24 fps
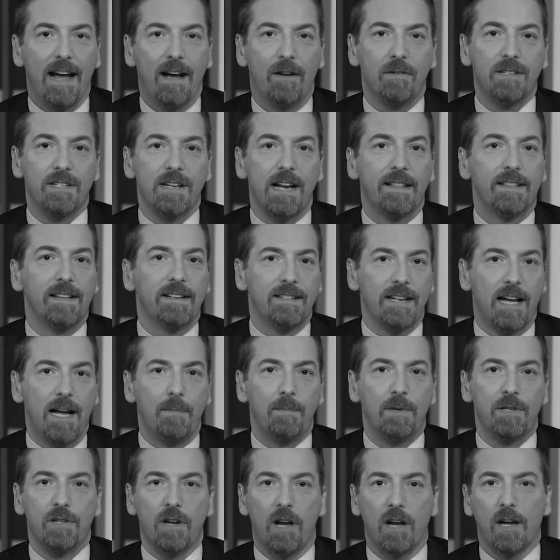Now is not the
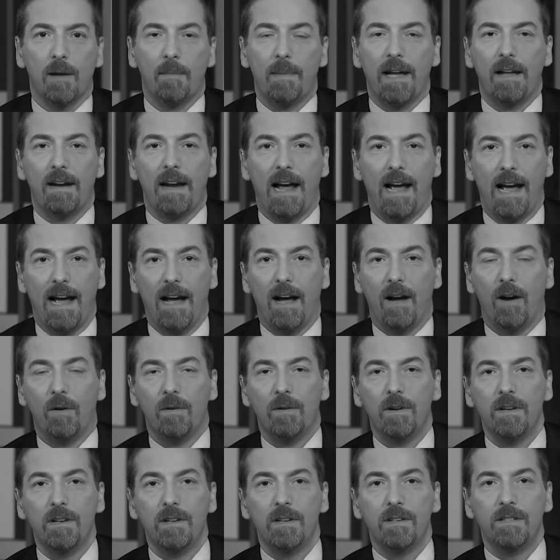time to talk about
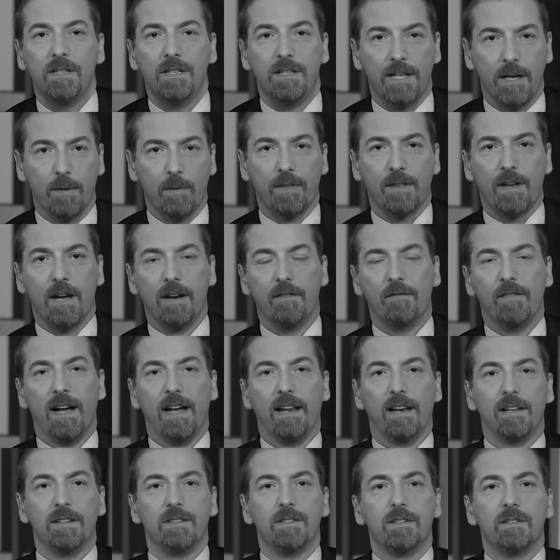how to deal with gun
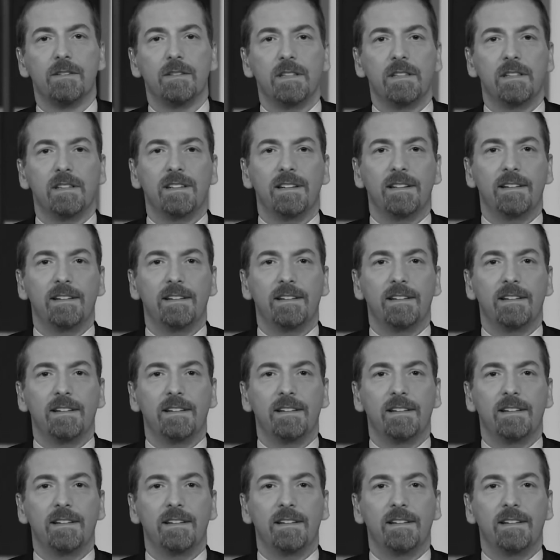violence.